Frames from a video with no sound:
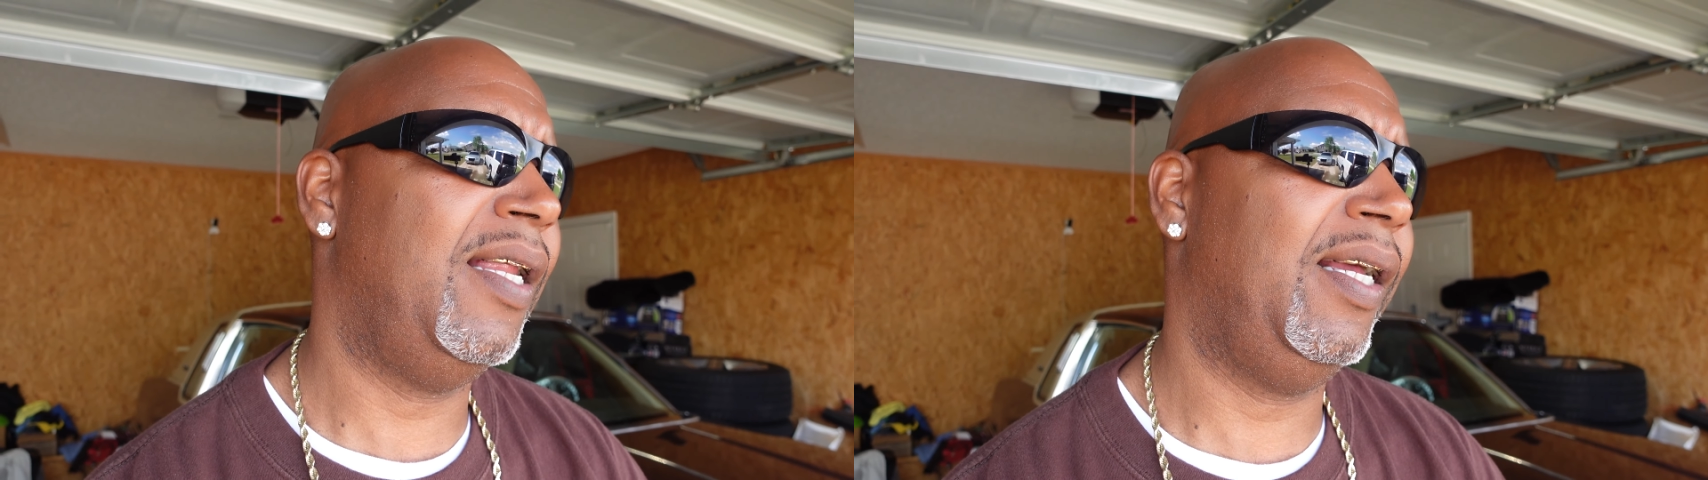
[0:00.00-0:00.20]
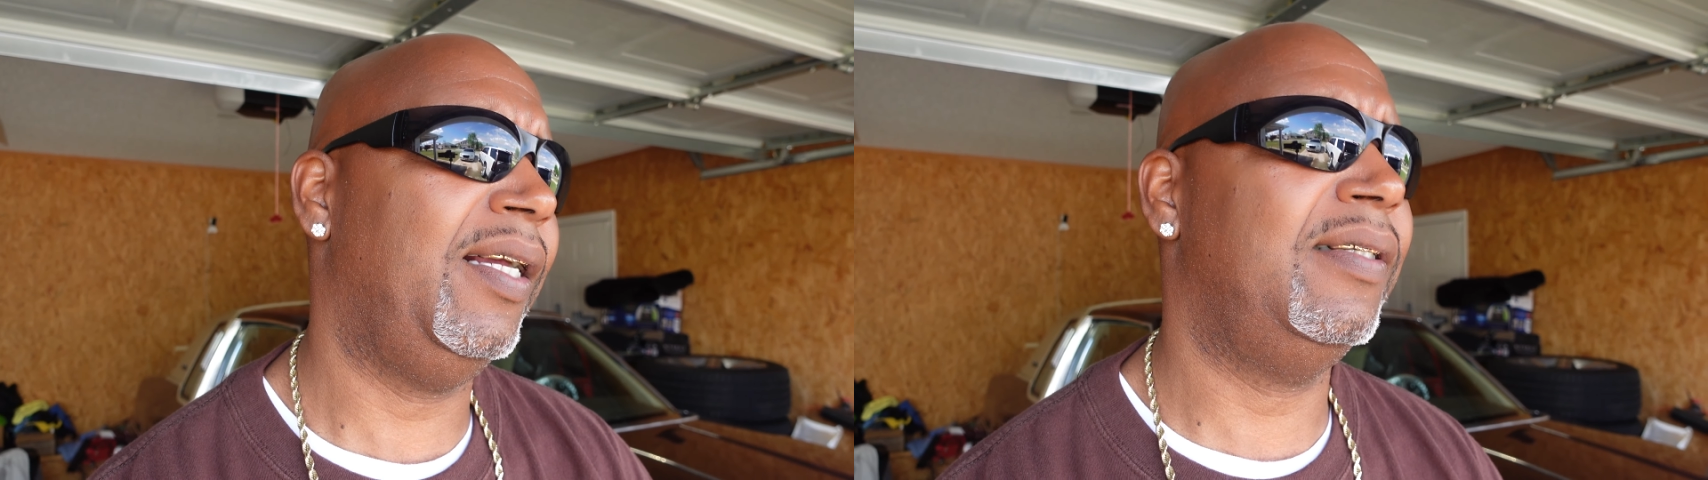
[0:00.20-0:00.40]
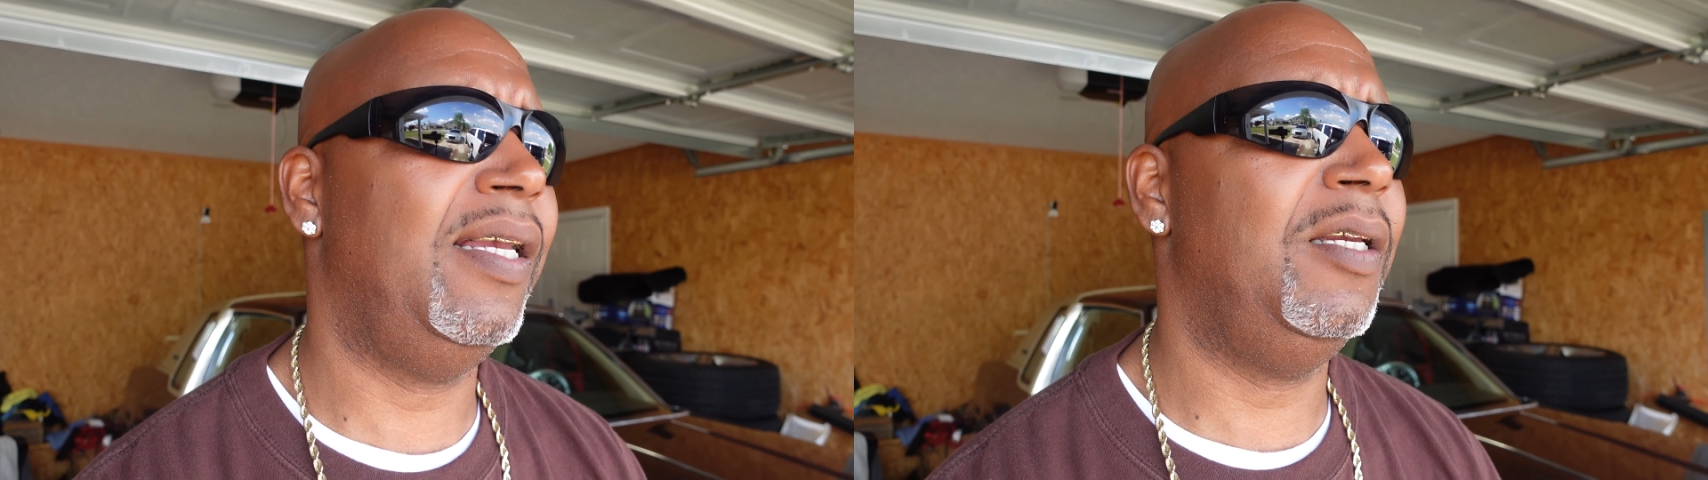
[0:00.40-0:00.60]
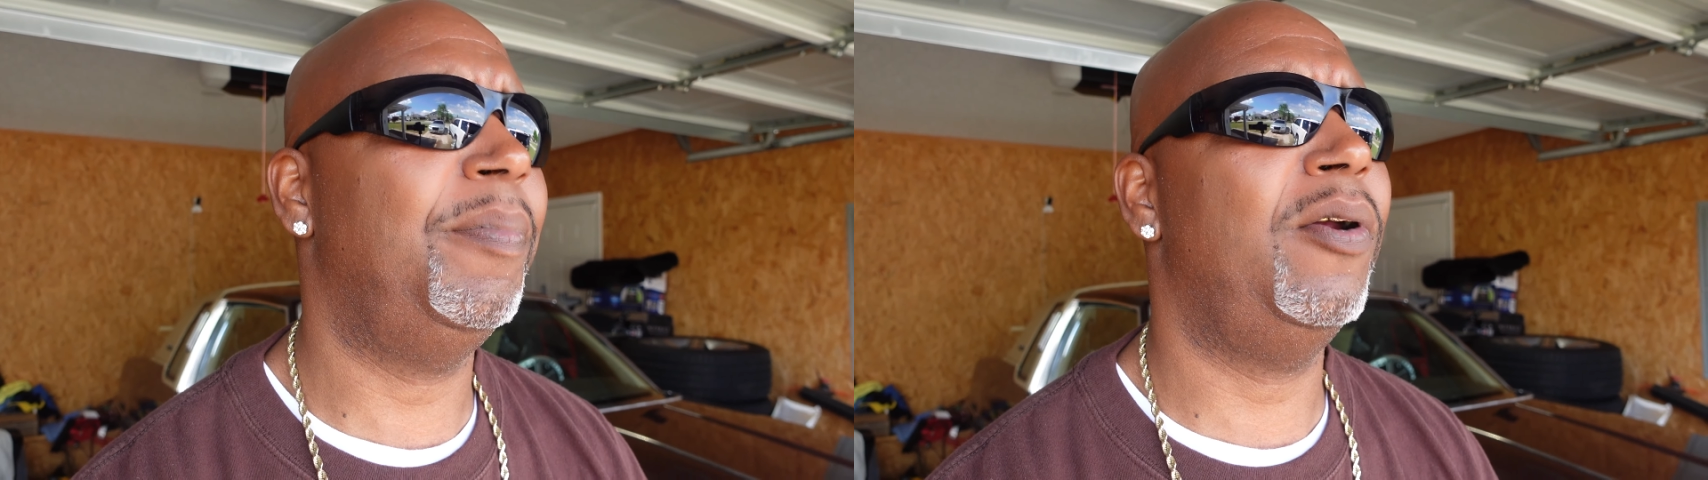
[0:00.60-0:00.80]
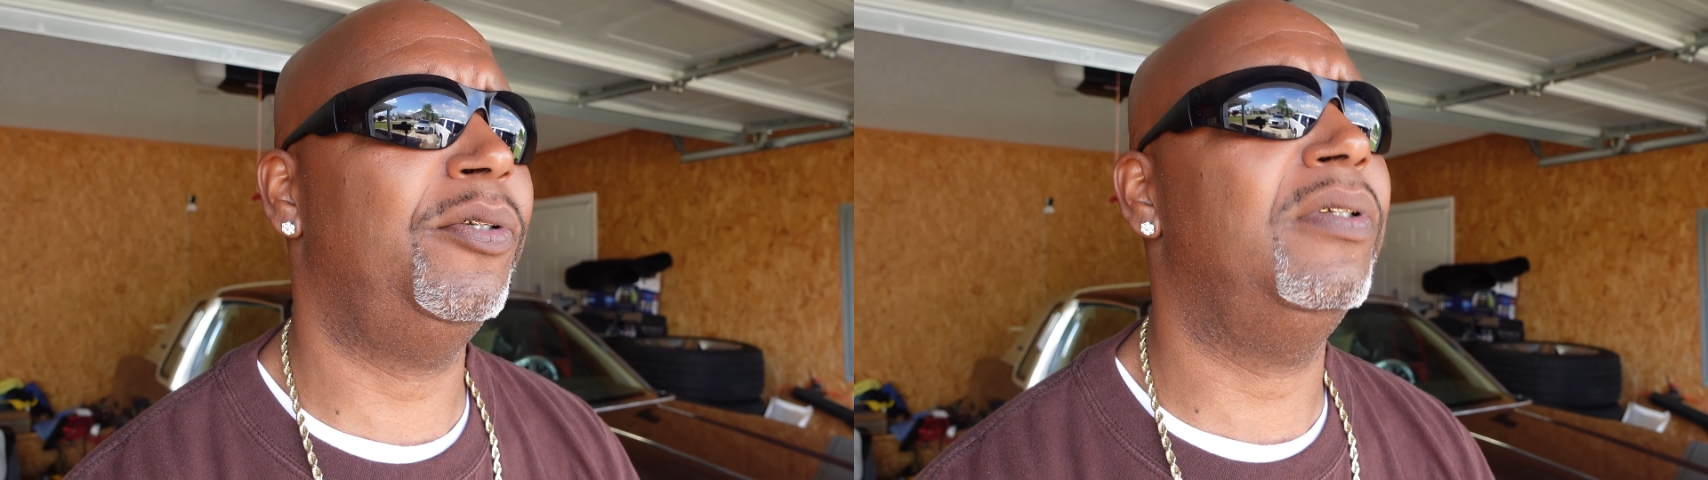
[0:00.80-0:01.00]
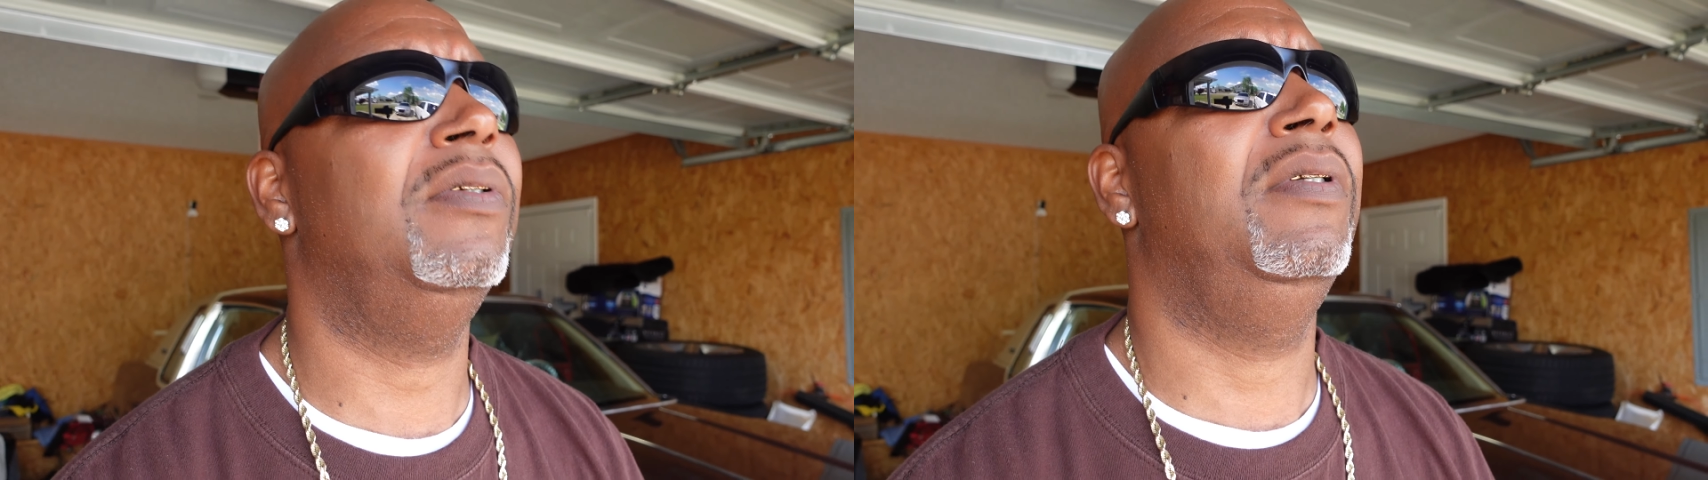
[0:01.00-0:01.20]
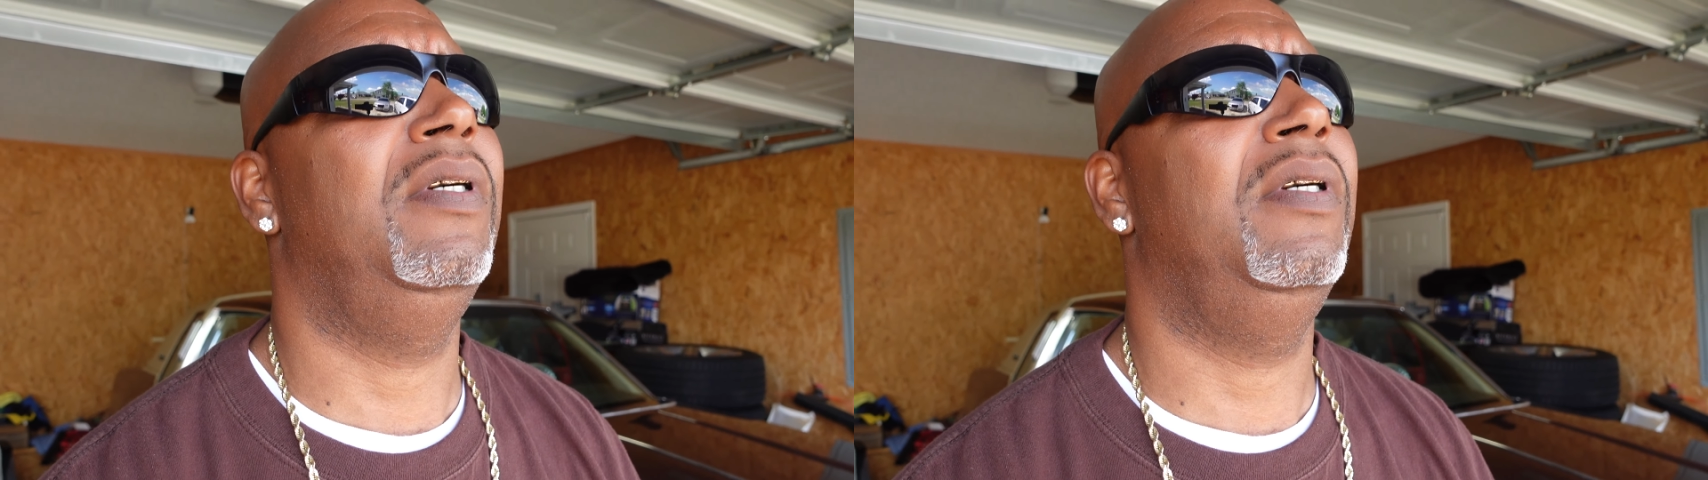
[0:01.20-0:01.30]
I like I take it personal